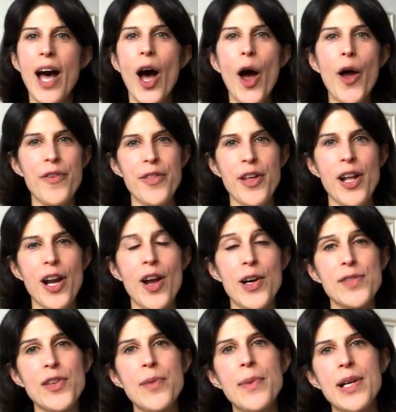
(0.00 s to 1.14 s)
Over the
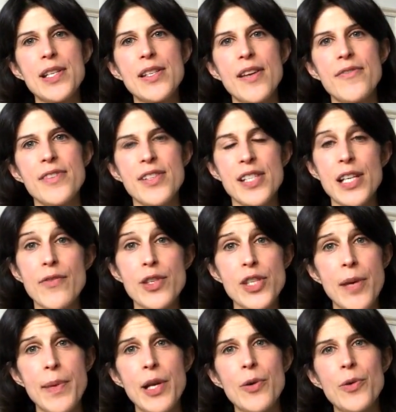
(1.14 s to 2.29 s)
last few months I've discovered
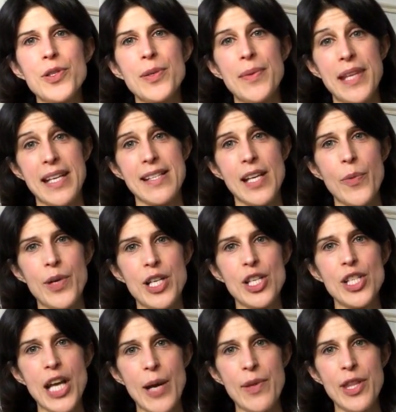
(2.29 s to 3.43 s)
so many awesome things that I want to
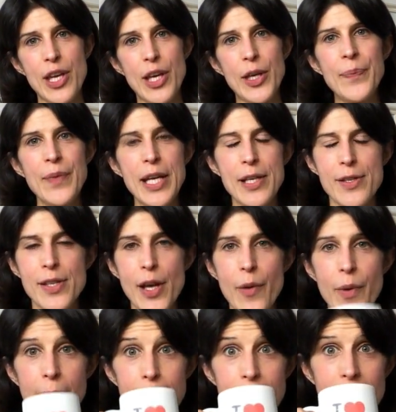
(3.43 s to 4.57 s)
share with you. So
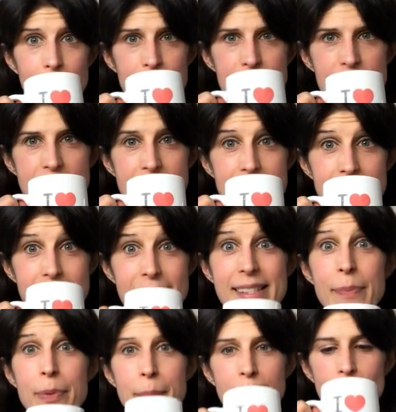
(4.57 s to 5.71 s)
let me just take a
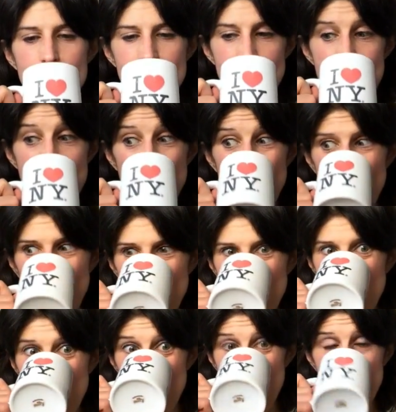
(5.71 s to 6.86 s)
sip of my coffee.
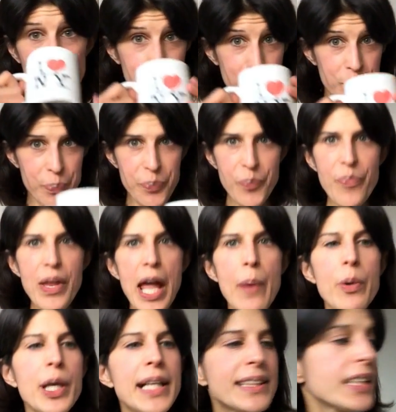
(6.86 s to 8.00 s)
And
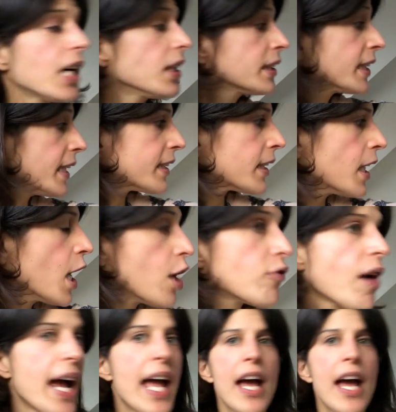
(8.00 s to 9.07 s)
we'll get started. Right,